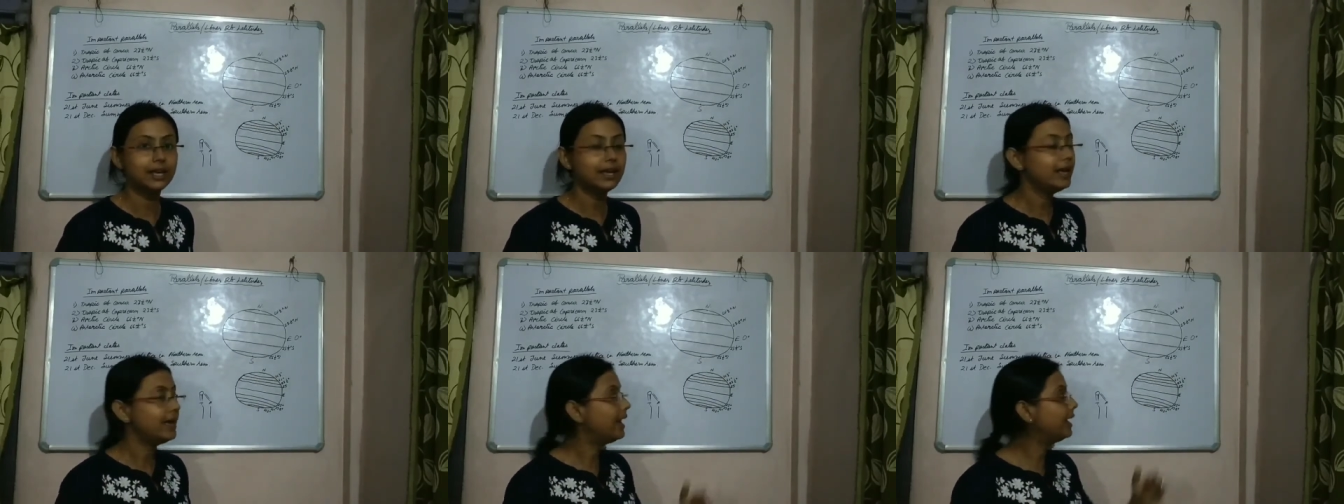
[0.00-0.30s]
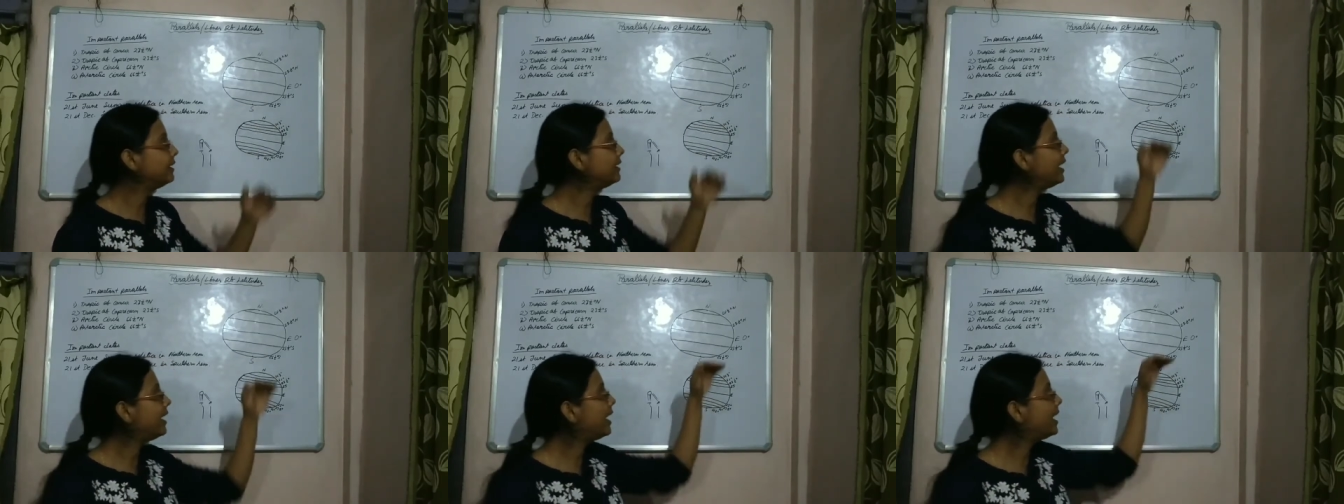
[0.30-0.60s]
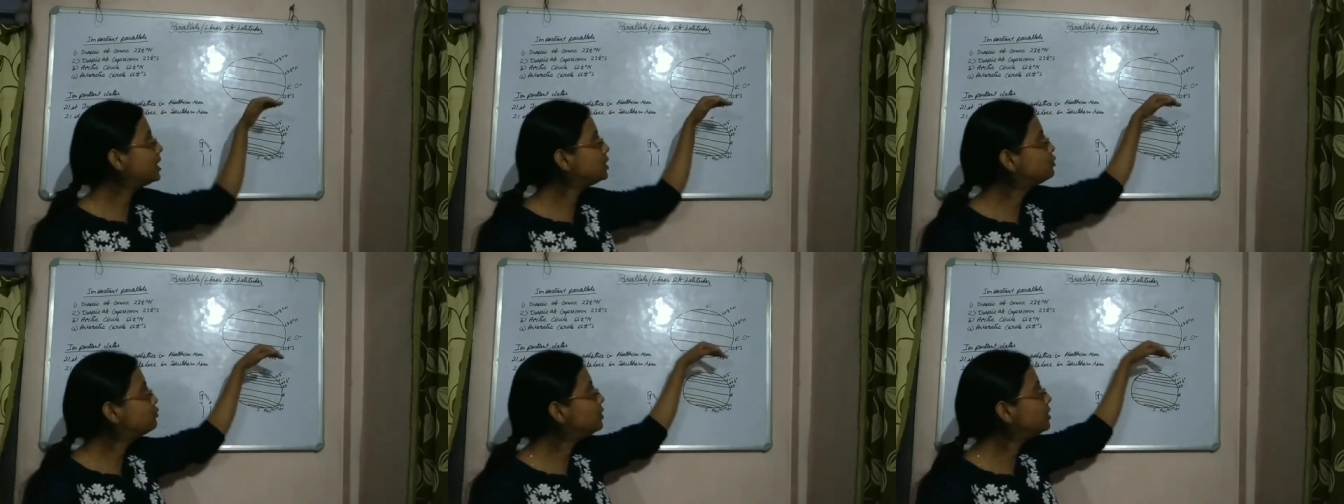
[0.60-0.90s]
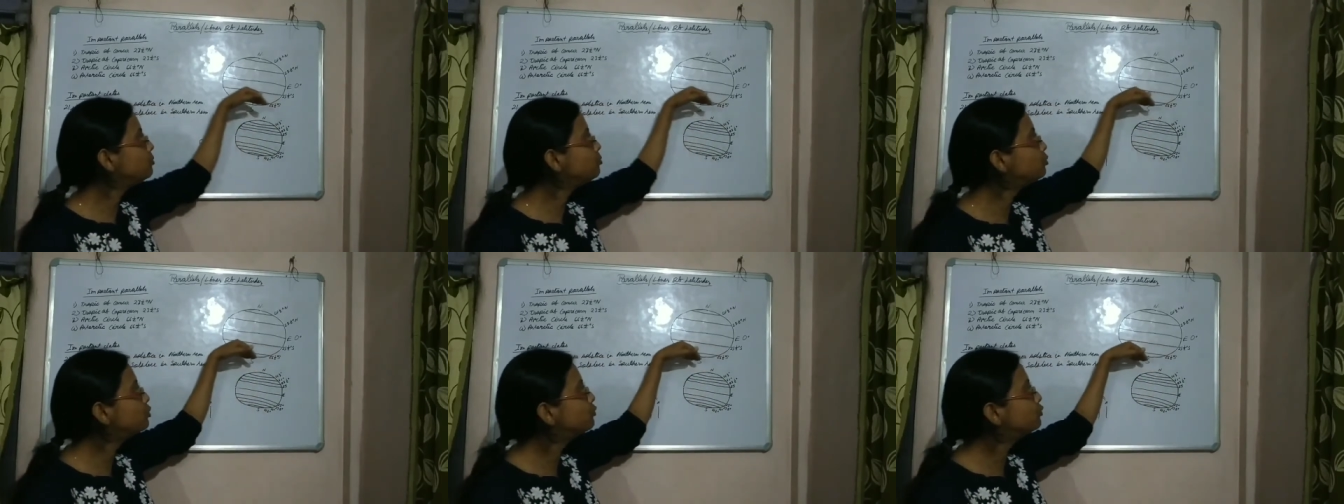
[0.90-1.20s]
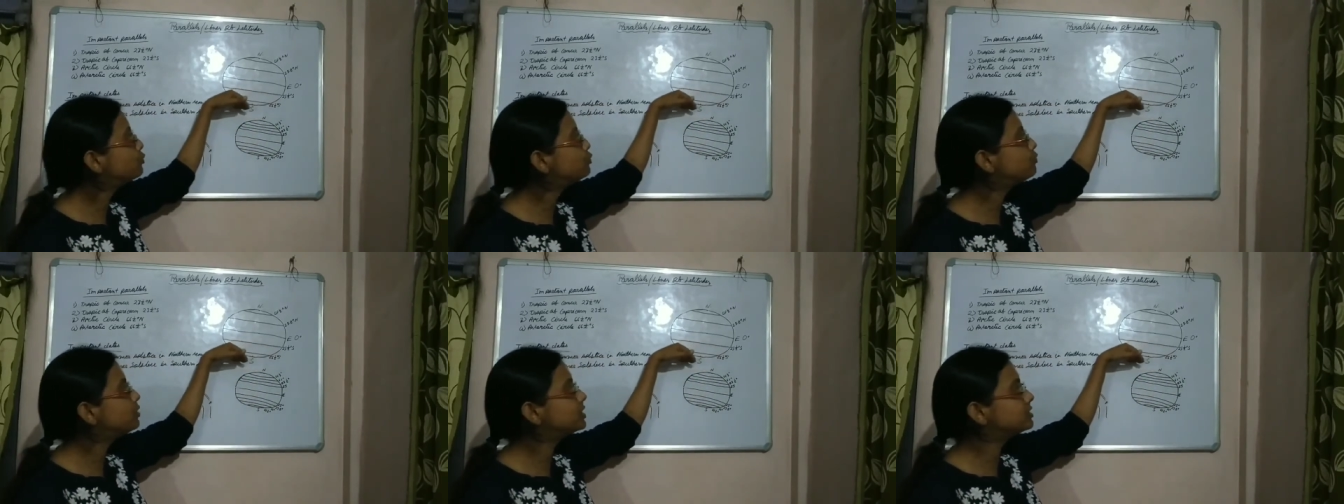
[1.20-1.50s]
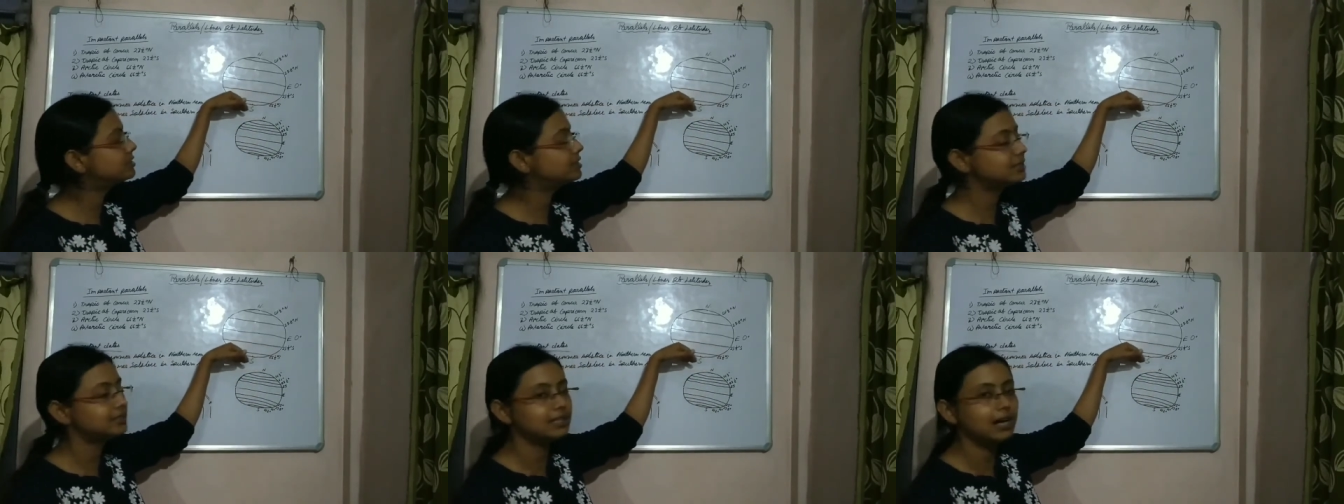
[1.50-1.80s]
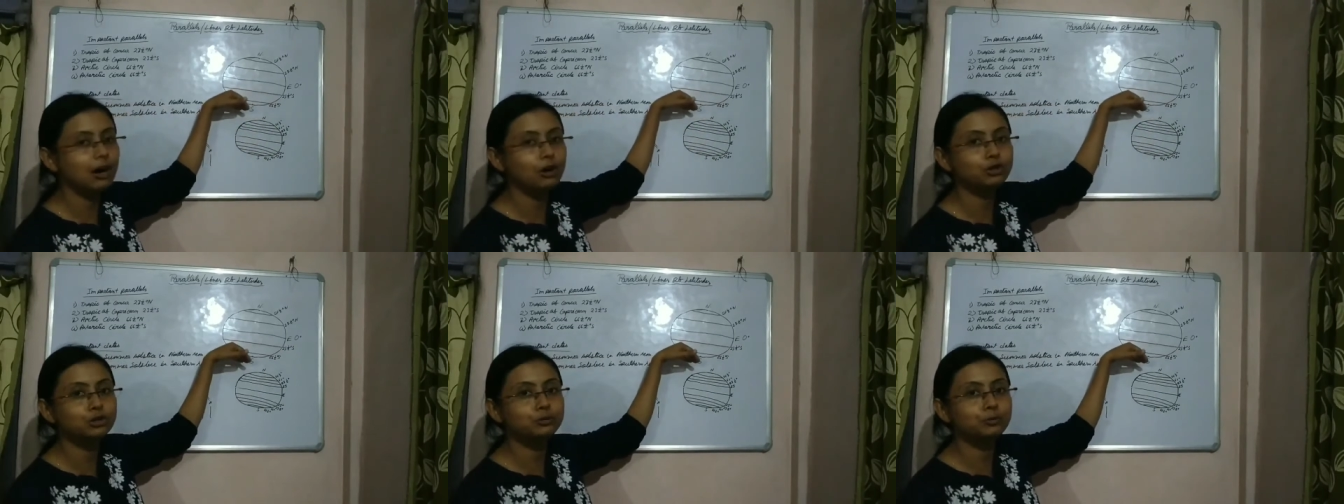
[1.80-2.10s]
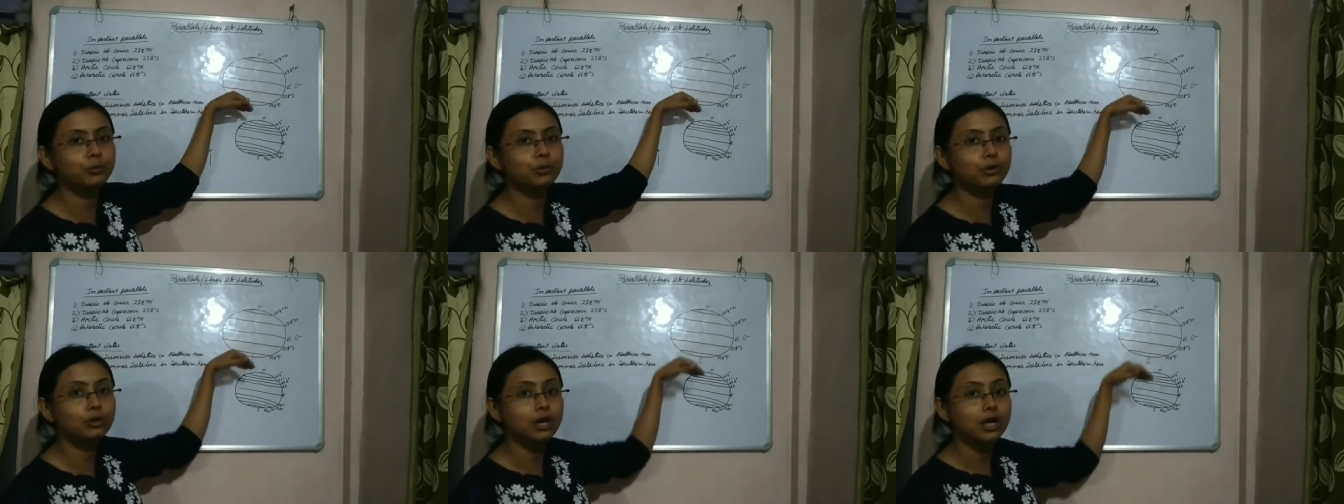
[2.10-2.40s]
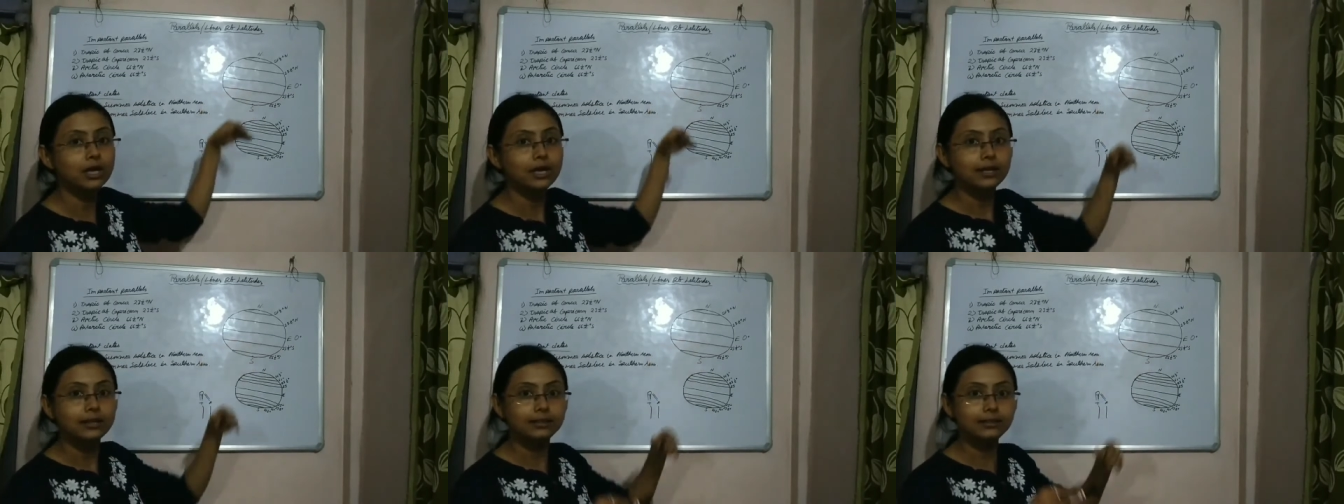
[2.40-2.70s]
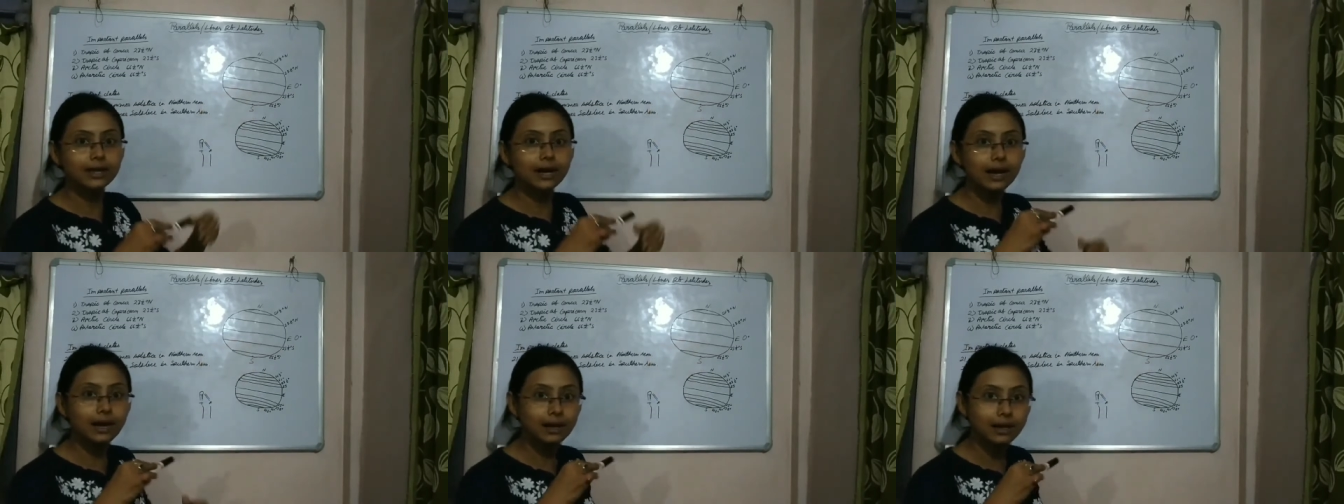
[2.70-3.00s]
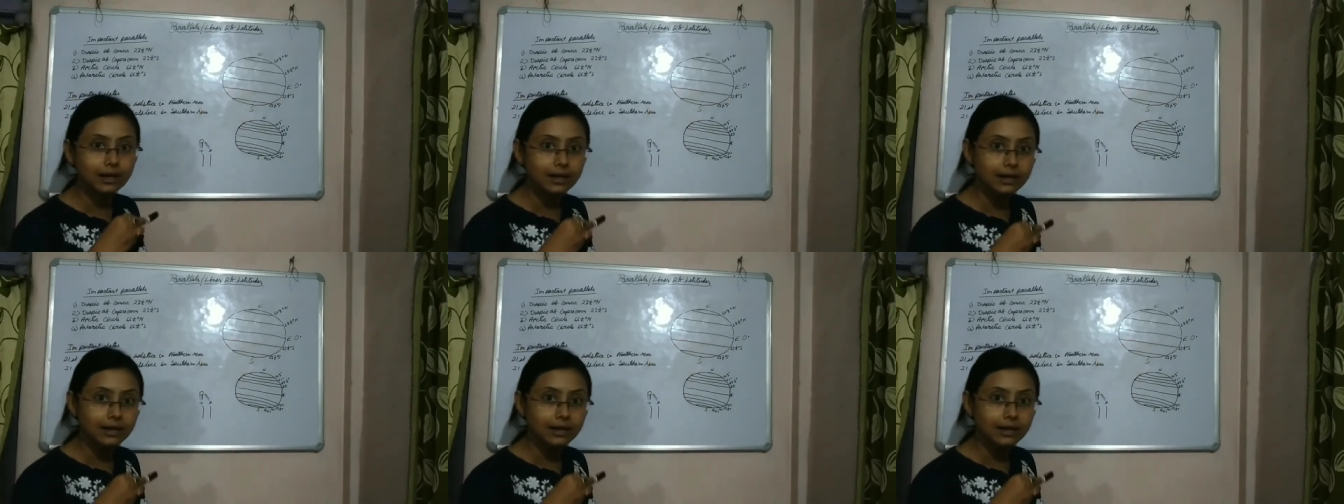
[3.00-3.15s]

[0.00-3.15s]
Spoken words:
And as we move towards the South Pole, the